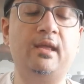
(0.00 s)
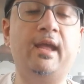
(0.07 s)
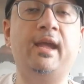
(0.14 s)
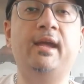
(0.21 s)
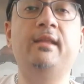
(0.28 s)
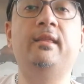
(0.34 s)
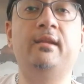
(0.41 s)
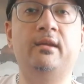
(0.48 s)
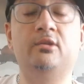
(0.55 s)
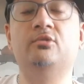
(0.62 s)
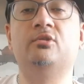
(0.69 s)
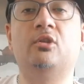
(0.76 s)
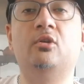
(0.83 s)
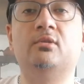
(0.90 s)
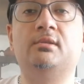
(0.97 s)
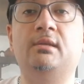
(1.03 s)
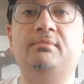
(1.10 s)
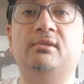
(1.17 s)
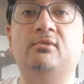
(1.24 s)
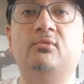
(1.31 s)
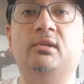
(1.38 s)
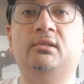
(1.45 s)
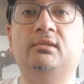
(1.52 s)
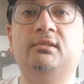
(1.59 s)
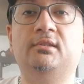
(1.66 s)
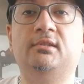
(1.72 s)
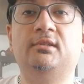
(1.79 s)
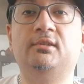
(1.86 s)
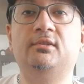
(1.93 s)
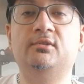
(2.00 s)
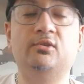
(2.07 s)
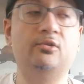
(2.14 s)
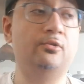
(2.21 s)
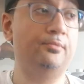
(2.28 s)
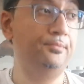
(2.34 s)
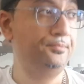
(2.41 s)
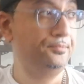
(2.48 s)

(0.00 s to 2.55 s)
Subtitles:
and then I use long steeps as well. So